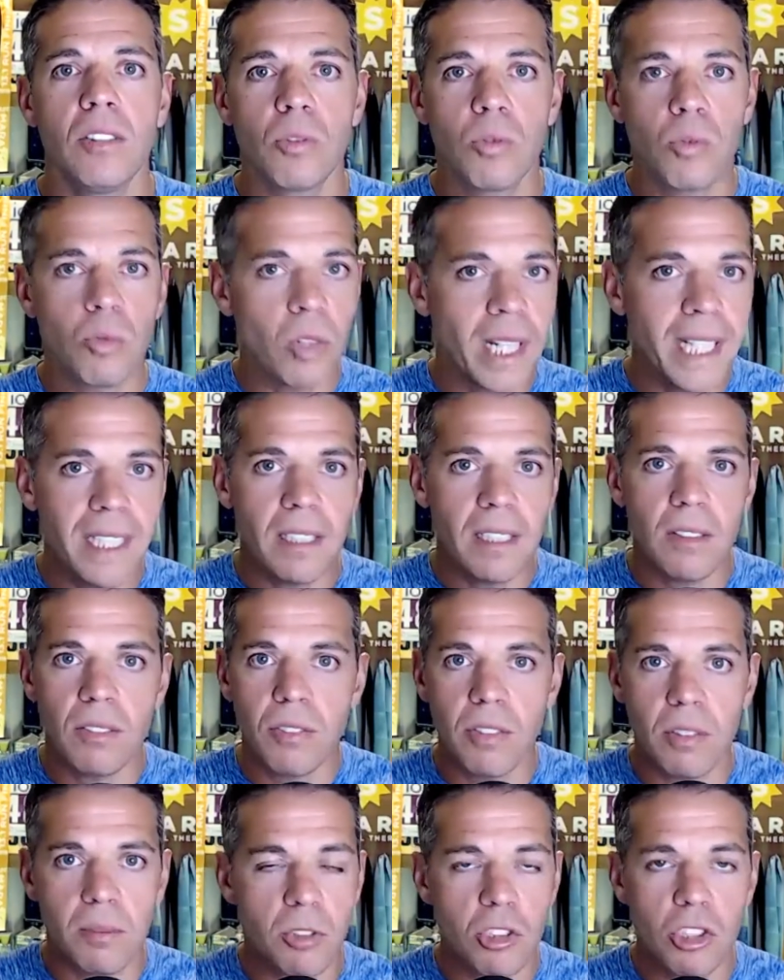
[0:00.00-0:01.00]
right
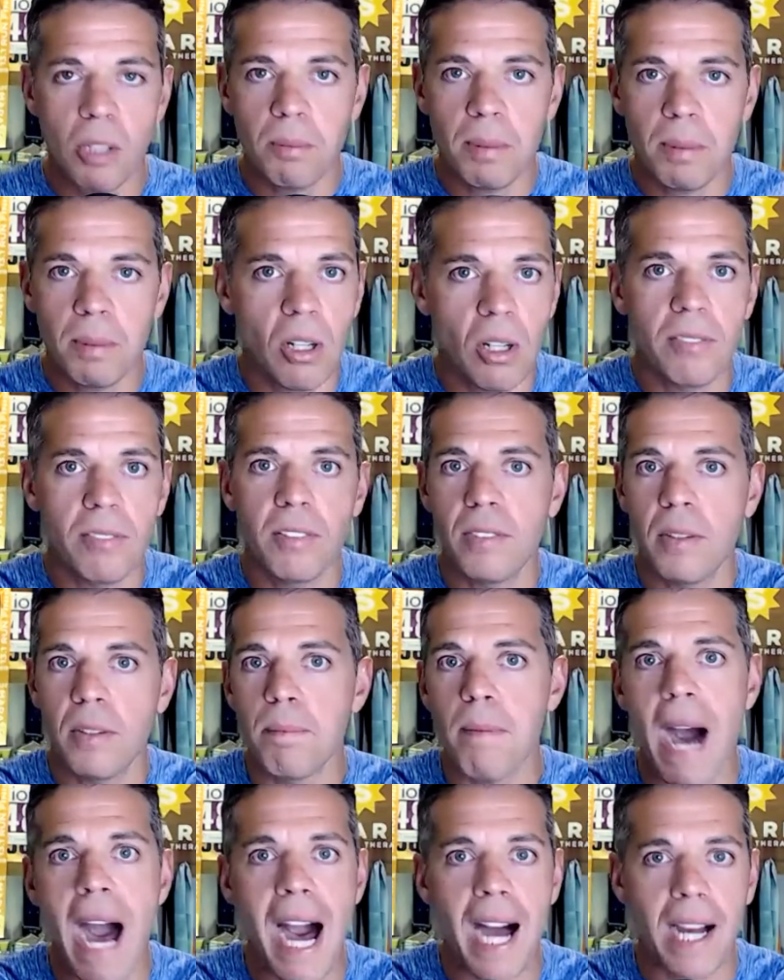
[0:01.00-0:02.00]
from jumping off of a
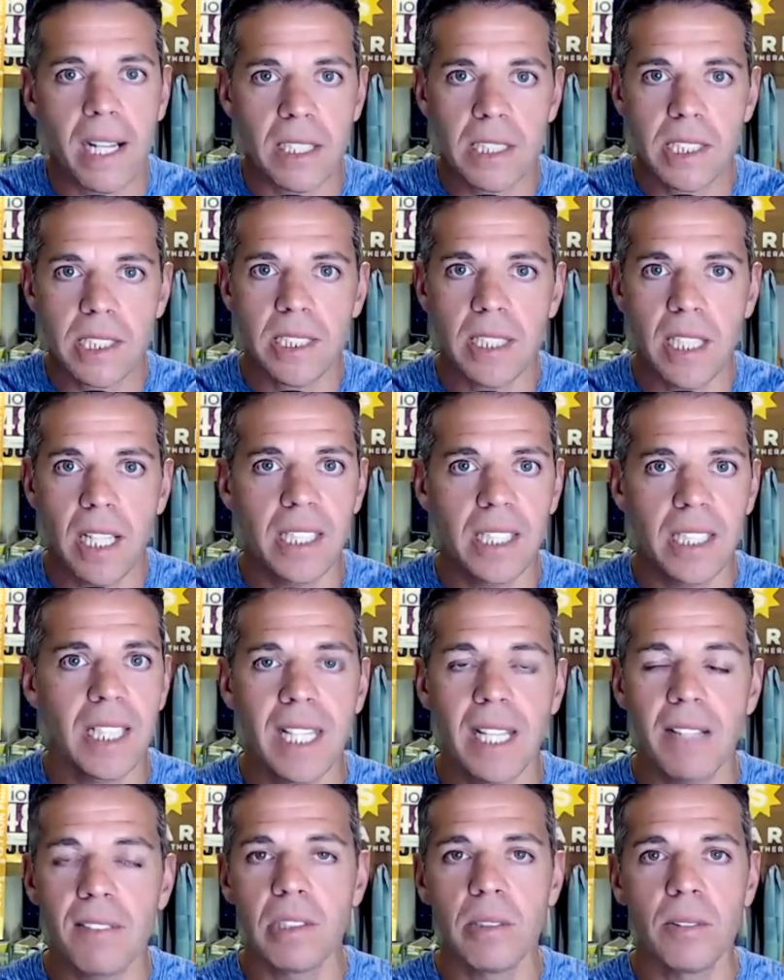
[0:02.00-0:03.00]
box. I
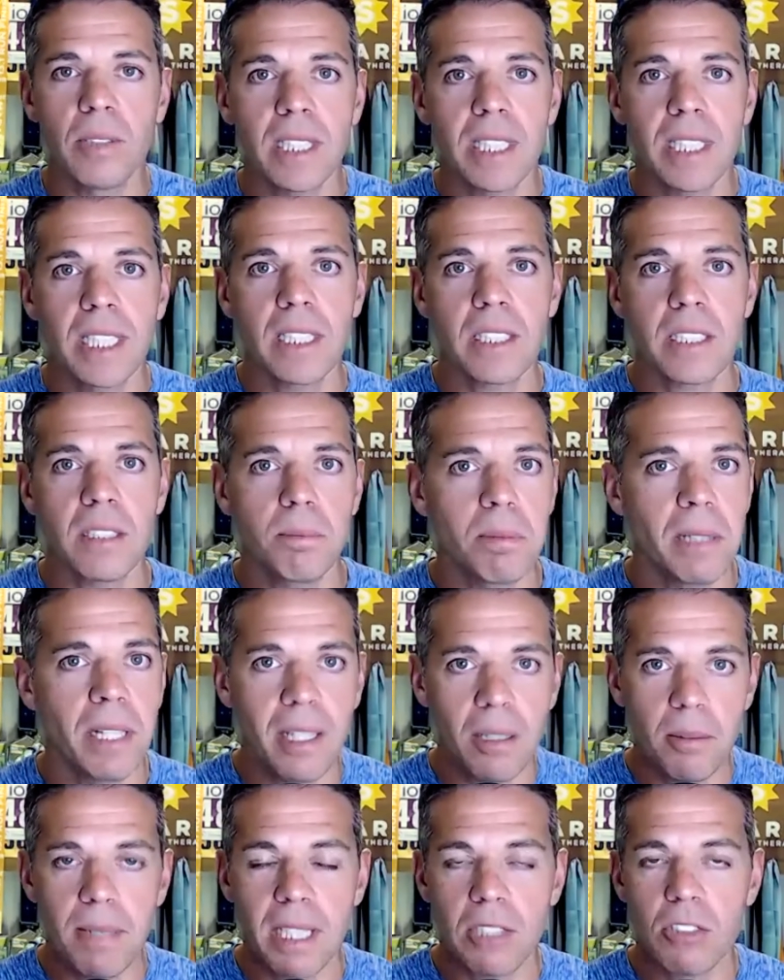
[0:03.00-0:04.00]
think everyone thinks of
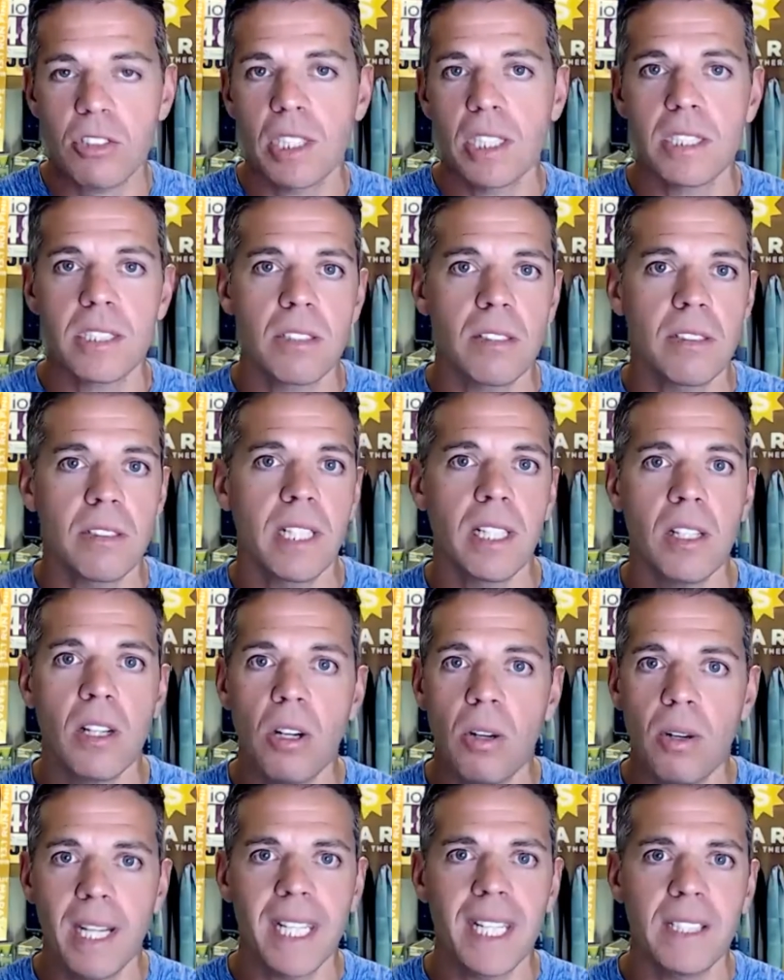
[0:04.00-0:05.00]
plyometrics. They're like,
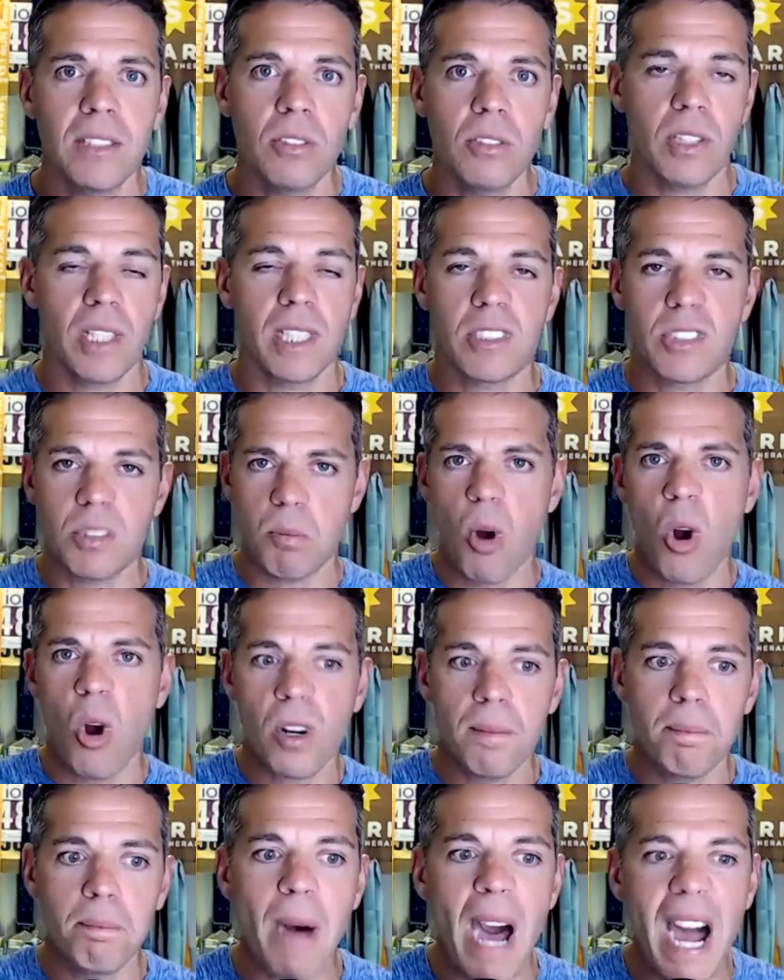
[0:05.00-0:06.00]
oh, I got to do like some
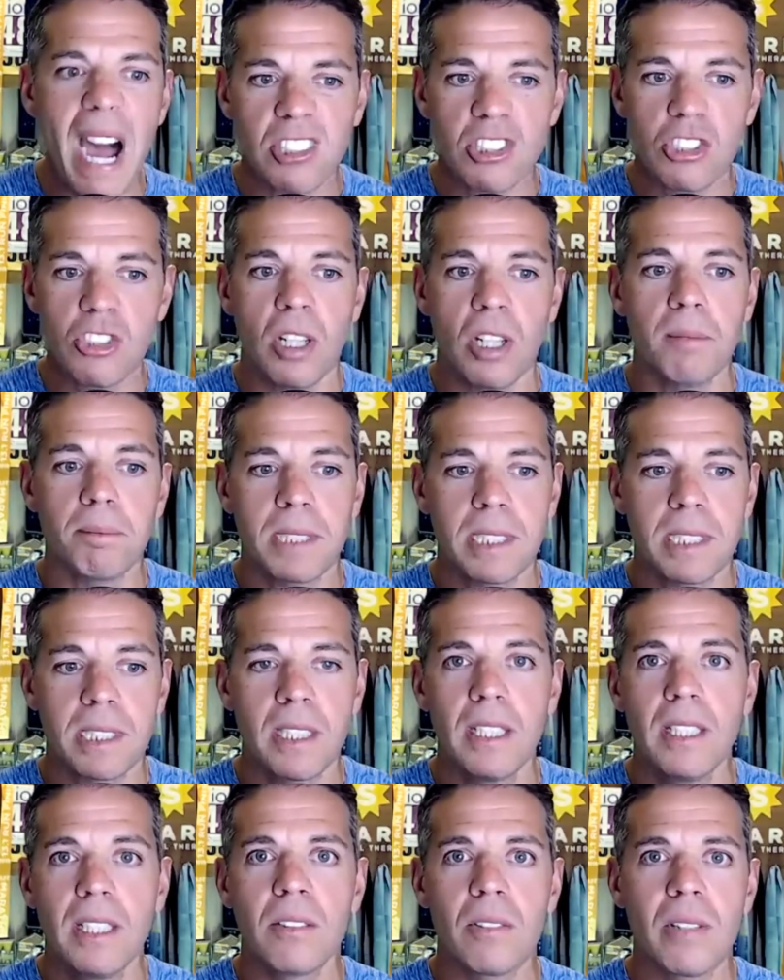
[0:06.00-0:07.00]
hard box jumps,
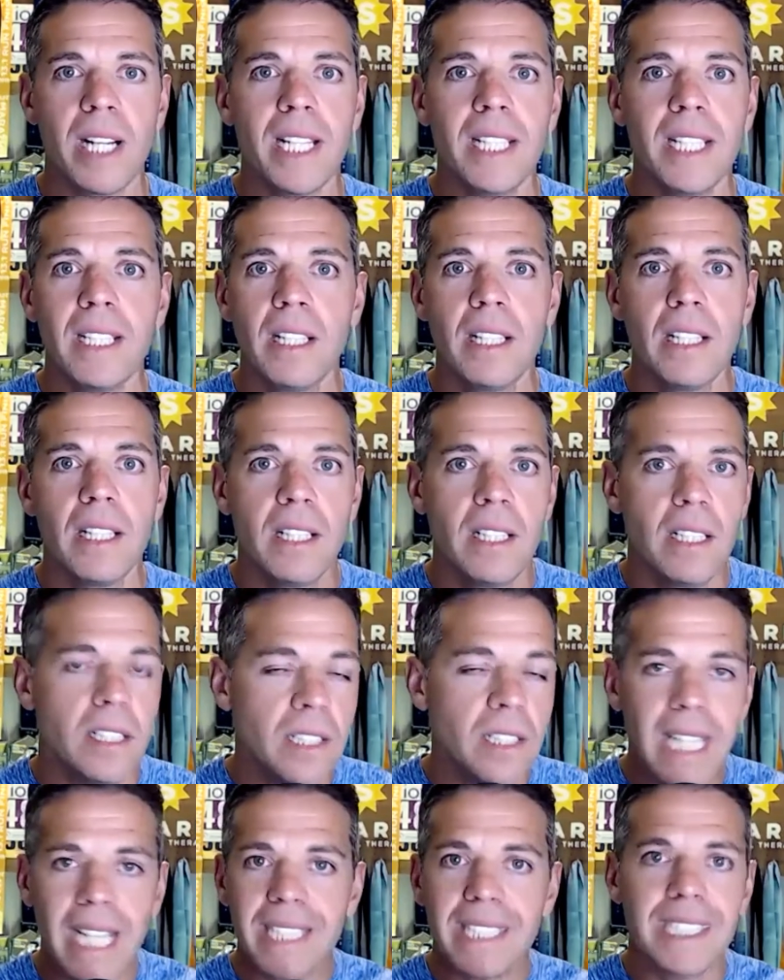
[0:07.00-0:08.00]
right?
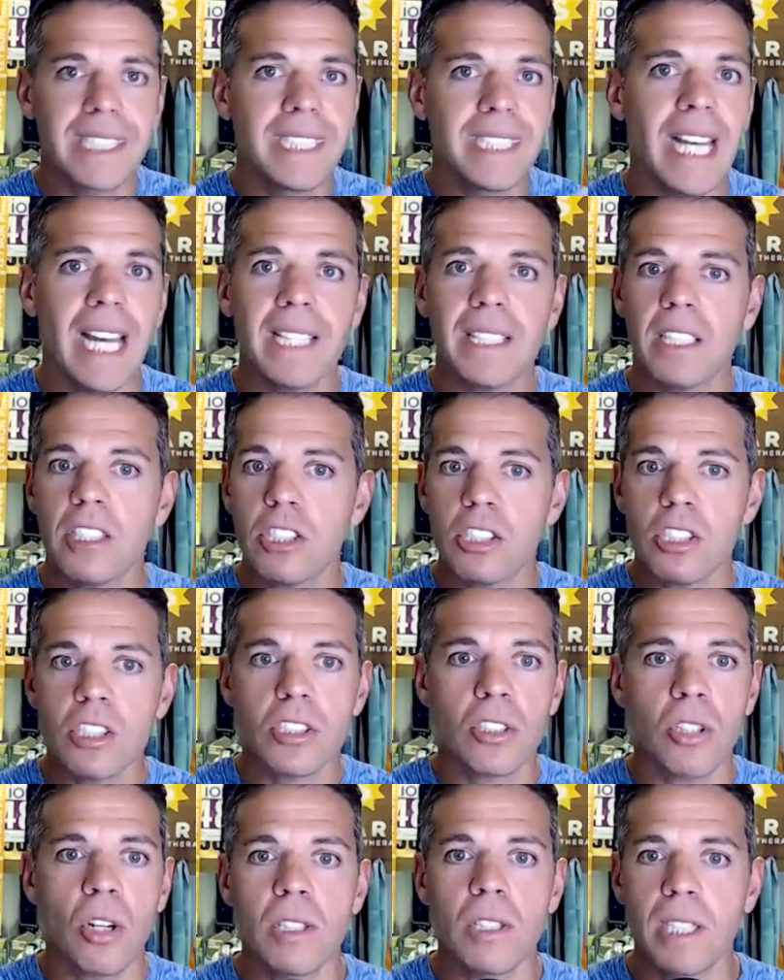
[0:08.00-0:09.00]
That's not the
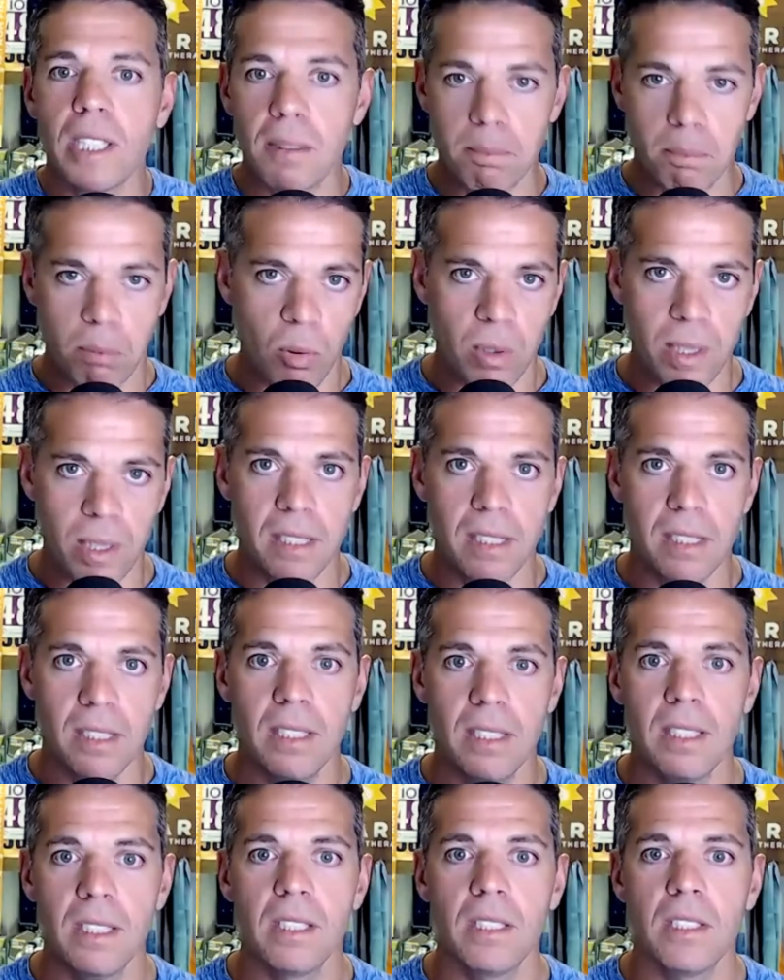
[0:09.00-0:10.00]
starting point.
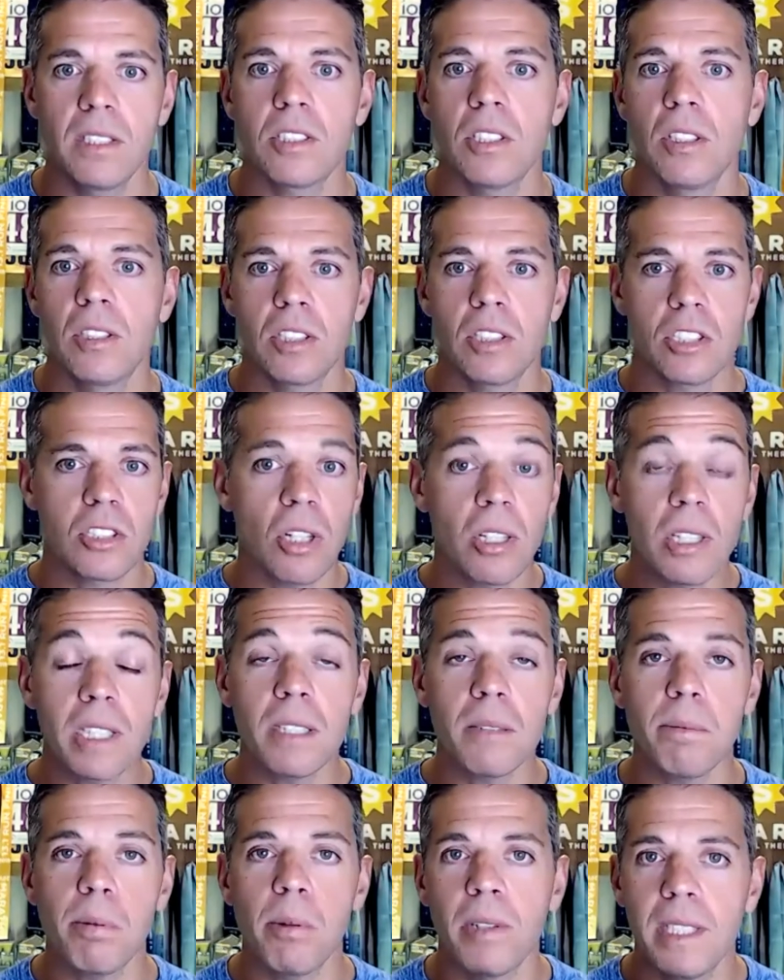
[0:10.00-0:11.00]
So the
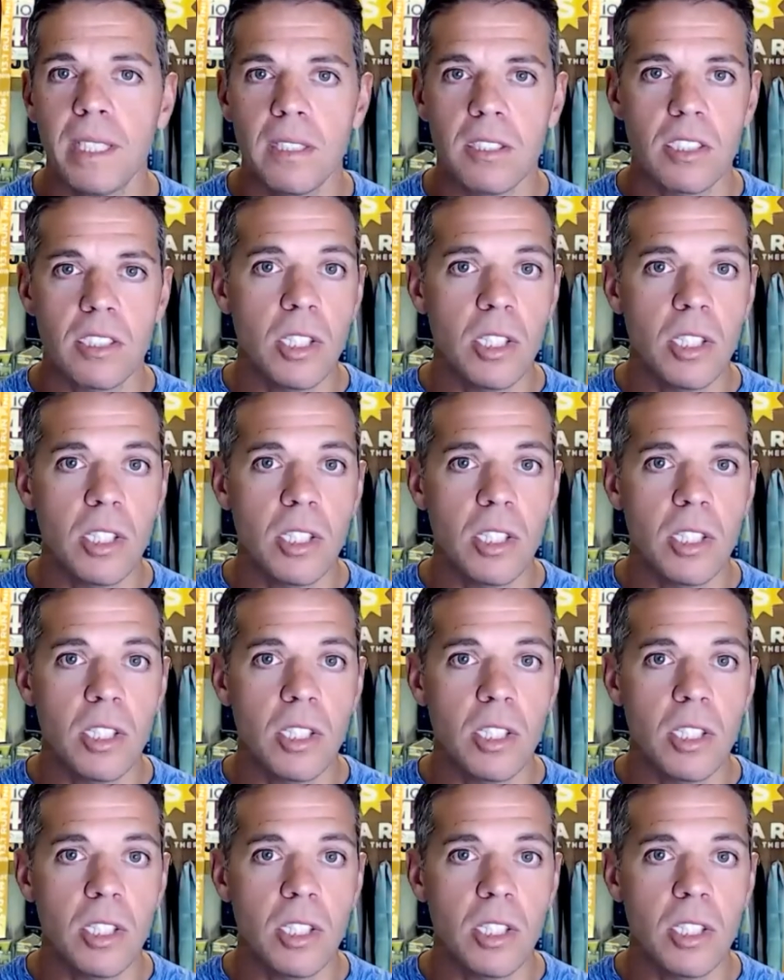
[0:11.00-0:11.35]
starting point is